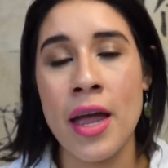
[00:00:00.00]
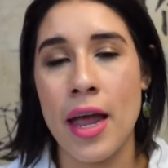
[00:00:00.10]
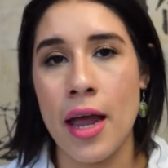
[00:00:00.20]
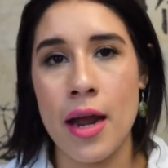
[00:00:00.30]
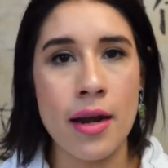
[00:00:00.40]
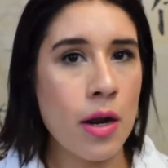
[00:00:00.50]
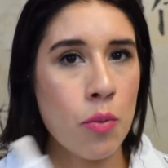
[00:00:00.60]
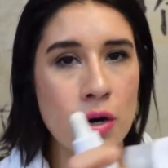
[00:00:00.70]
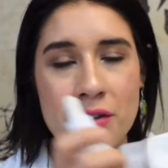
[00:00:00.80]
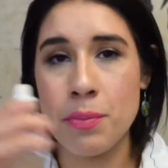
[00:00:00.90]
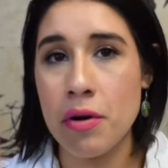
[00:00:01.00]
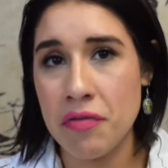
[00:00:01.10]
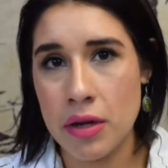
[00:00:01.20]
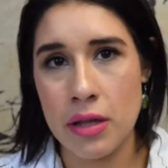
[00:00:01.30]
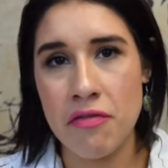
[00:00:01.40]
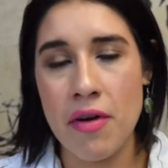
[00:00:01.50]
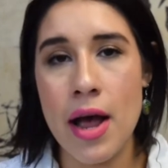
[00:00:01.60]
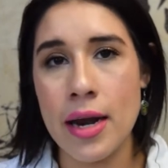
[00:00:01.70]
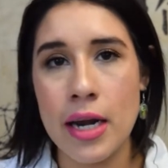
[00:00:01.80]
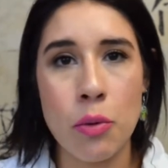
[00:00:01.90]
And it works perfectly
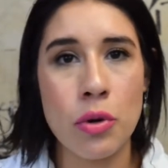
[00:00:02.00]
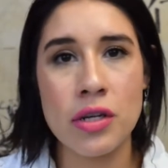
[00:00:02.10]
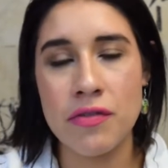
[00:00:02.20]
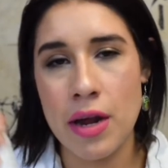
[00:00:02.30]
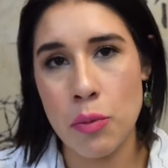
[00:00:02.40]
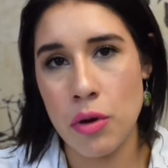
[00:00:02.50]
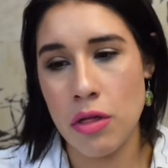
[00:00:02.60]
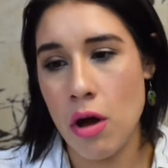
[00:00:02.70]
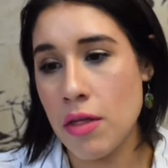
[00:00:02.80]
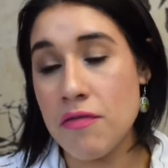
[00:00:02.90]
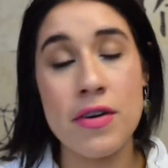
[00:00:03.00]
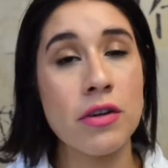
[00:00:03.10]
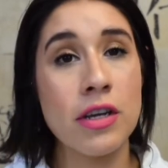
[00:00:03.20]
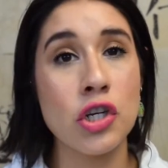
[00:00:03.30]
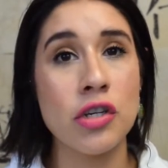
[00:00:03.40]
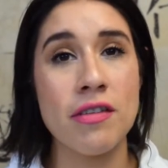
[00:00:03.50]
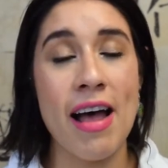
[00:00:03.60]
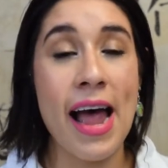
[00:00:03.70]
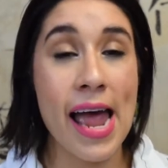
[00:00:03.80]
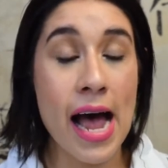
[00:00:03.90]
fine. It works fine with all the foundations
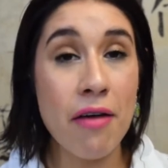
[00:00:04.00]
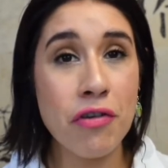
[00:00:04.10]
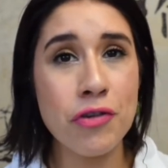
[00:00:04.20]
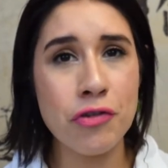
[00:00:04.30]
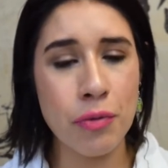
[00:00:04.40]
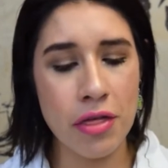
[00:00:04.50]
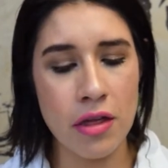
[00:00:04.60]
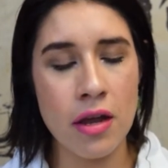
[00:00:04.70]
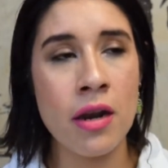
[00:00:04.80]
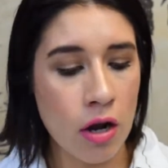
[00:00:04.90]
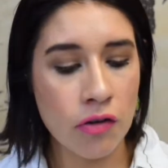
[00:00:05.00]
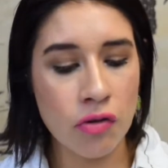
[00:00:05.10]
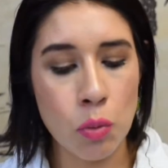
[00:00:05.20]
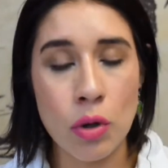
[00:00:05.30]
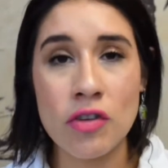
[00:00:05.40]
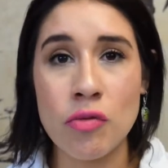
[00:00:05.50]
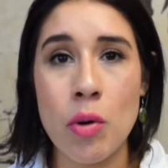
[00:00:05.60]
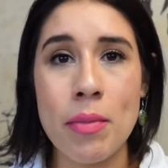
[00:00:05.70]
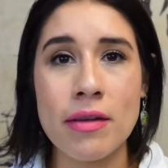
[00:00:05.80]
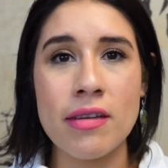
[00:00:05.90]
I have used with it. Also, it works
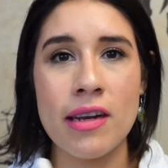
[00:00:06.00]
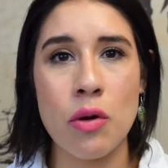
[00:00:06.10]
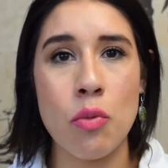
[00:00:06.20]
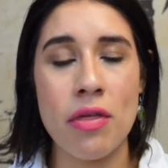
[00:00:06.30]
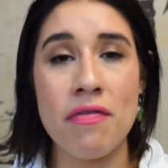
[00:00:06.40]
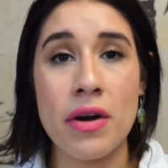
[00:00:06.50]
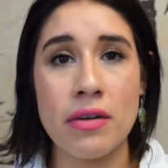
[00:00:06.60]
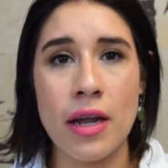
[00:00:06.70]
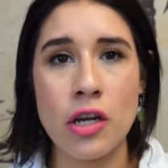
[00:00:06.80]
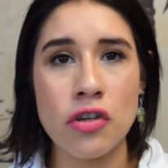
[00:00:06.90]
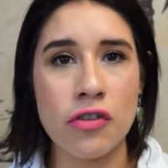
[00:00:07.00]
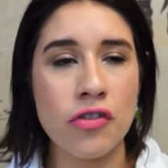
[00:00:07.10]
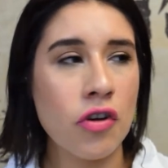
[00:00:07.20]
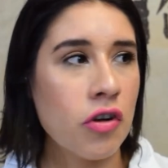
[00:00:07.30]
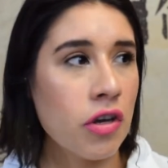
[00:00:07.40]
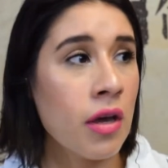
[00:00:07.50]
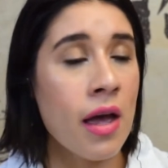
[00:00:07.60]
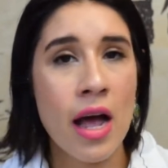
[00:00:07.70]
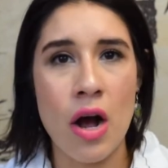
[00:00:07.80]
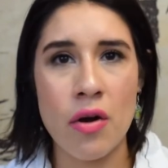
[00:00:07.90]
well mixing it with foundation. So
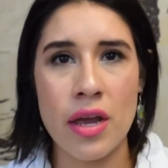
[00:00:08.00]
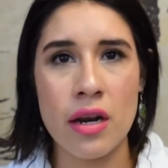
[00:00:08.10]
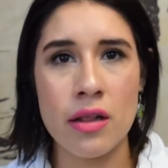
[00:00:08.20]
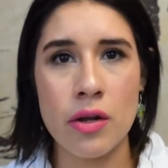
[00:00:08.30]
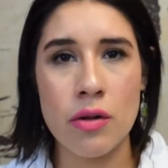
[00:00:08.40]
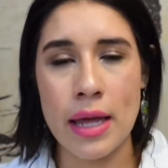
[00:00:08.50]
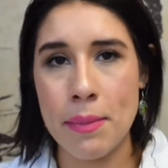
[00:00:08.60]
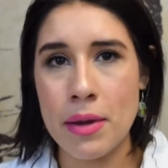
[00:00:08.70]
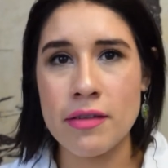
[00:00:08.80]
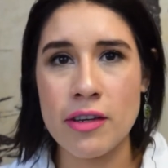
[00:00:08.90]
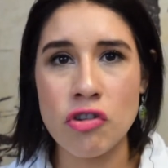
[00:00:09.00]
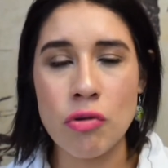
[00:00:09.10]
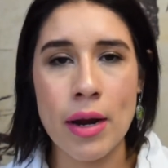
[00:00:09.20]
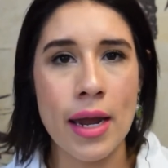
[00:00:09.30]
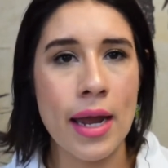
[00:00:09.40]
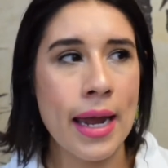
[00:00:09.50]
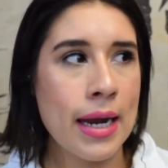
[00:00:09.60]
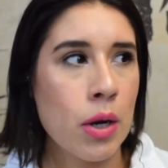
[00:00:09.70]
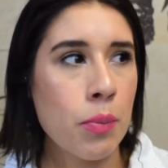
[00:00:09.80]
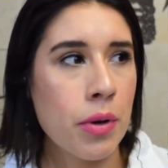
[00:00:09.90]
I'll get a little like mixing tray
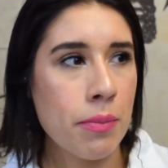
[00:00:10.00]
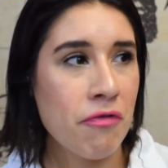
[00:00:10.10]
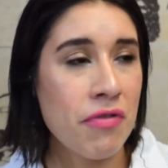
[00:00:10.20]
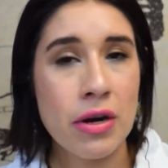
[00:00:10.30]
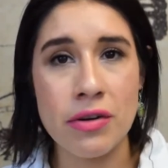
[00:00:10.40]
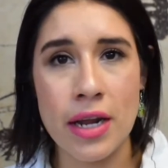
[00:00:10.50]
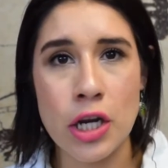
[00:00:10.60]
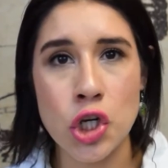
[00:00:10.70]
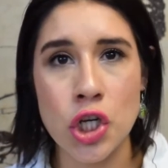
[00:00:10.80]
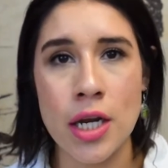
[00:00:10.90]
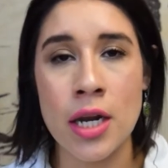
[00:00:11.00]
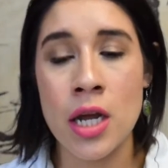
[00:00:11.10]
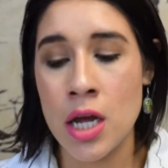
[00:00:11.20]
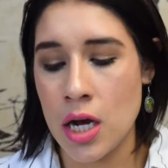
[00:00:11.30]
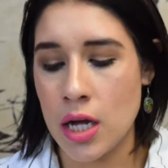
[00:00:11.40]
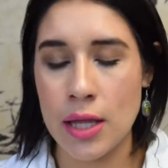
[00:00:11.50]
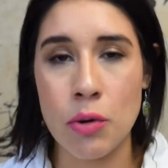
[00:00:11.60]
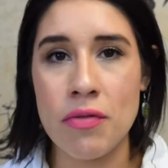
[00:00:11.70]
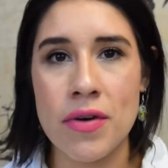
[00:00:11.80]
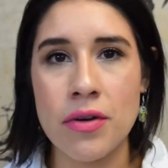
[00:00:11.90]
and I'll put foundation, a
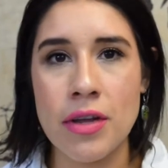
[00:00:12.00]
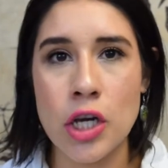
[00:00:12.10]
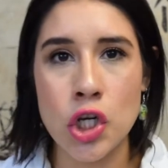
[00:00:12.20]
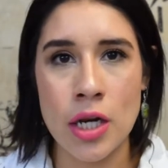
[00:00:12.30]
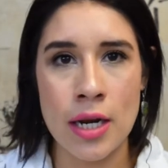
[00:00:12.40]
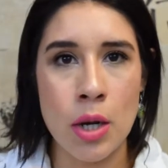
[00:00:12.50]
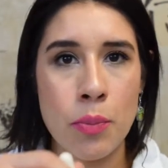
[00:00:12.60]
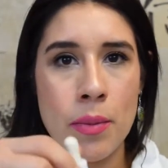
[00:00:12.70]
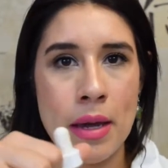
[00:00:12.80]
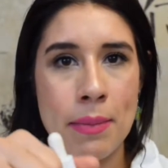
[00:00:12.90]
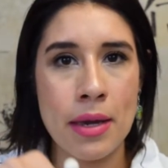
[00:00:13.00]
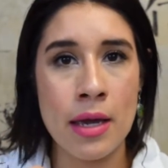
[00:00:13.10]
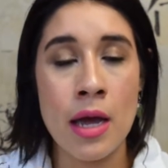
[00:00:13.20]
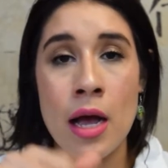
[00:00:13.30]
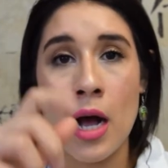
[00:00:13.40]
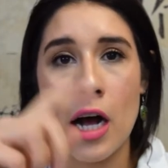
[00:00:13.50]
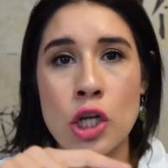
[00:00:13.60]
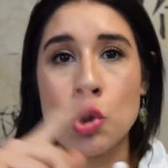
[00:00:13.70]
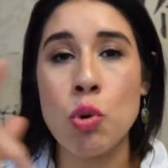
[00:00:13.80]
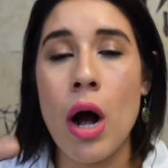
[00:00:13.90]
liquid foundation, and I'll put maybe a
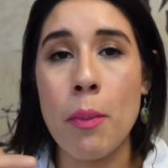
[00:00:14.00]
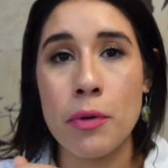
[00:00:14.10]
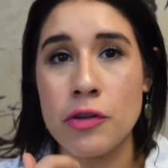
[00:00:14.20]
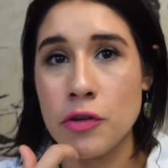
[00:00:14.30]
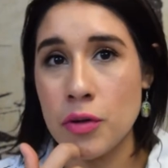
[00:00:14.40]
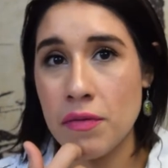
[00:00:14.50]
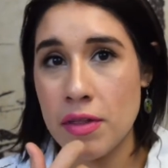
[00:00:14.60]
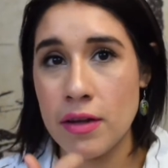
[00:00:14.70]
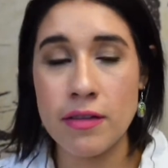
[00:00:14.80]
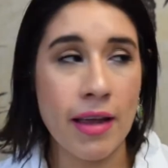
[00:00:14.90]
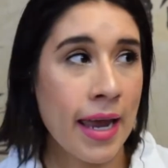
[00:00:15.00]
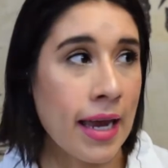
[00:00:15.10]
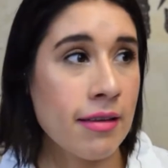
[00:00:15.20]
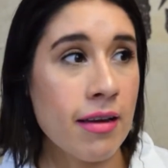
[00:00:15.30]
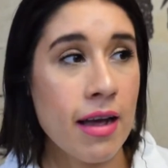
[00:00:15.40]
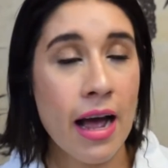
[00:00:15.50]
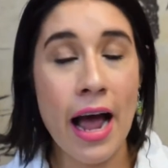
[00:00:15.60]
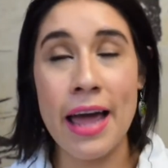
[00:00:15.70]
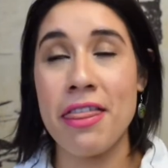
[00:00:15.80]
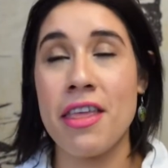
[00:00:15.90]
drop or two of this. And
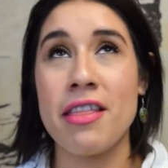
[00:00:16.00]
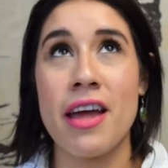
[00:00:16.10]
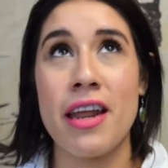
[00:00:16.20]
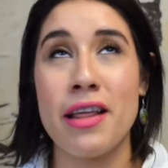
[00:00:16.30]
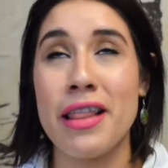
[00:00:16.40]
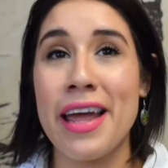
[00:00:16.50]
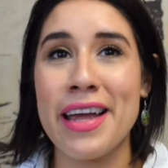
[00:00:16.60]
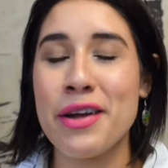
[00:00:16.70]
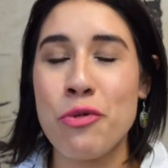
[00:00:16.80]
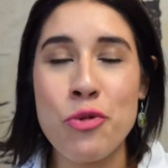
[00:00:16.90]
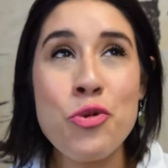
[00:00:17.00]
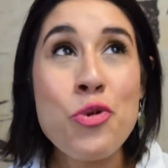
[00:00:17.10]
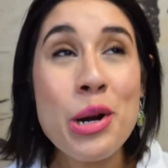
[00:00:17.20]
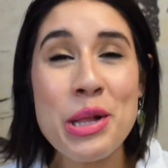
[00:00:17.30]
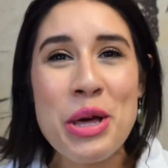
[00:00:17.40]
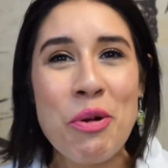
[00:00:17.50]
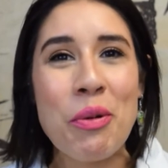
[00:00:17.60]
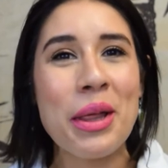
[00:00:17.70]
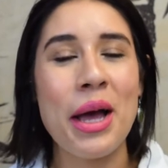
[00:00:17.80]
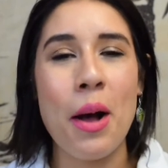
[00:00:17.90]
I think that it like really,
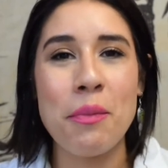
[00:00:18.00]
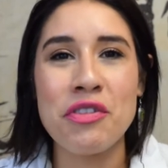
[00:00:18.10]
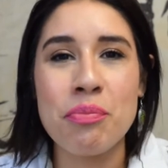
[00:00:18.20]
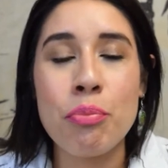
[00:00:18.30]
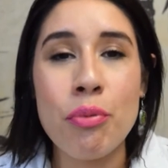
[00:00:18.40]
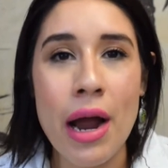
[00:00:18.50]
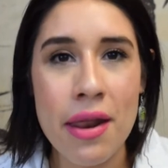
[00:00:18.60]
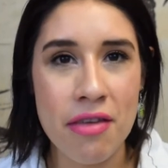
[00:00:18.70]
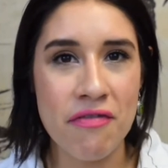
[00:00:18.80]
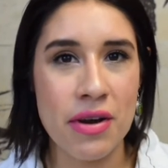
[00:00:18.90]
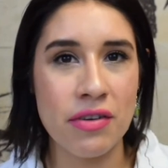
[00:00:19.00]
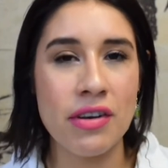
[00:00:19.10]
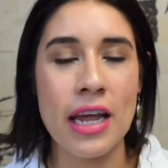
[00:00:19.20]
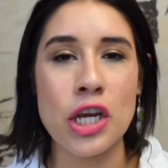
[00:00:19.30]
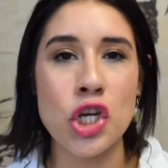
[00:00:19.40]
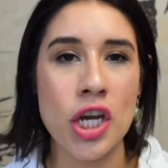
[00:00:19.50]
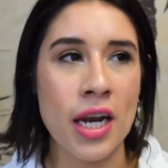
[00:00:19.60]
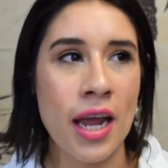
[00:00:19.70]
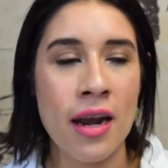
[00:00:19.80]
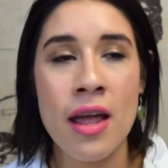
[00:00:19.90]
really helps spread the foundation
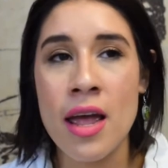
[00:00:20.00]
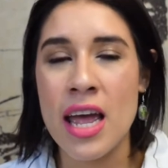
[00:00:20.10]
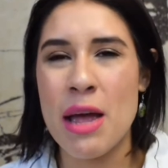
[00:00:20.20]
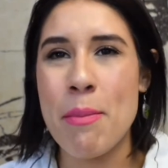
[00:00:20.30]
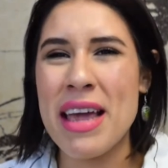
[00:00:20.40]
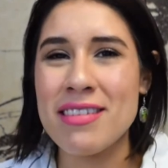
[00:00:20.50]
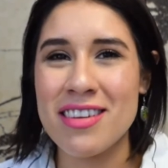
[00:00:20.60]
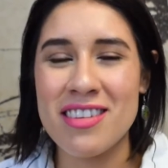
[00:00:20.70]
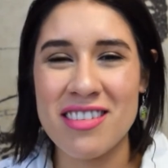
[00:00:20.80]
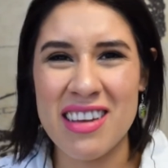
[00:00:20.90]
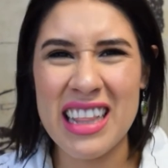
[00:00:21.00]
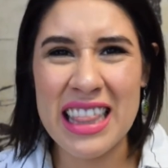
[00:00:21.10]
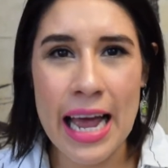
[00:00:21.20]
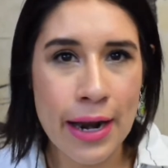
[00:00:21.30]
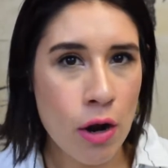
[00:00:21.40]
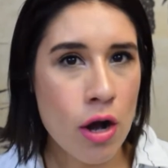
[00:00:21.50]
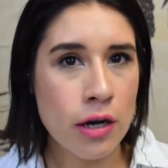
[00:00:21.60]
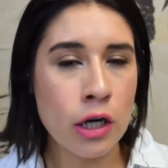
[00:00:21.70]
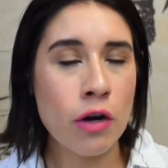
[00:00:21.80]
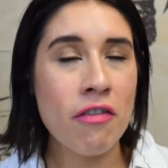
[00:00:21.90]
and it makes it just glide
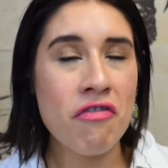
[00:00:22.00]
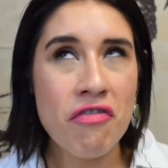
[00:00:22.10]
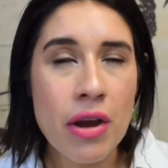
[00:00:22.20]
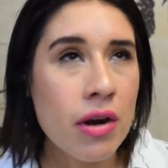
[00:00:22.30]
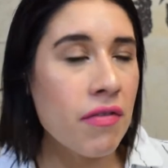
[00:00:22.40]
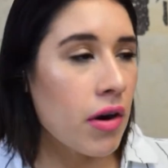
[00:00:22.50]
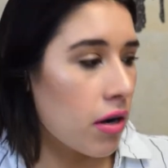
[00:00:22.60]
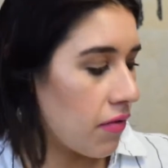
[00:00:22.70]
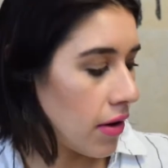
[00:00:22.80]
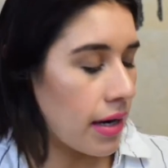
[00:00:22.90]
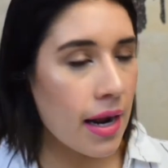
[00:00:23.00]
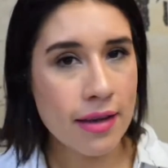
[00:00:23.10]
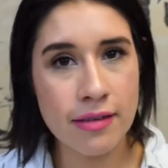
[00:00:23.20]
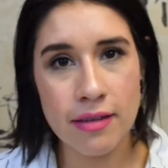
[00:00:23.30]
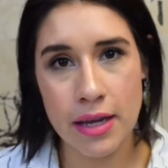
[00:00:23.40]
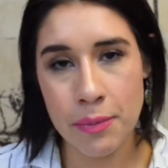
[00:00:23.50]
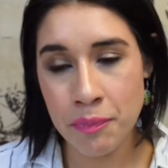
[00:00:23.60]
on very, very, very nicely.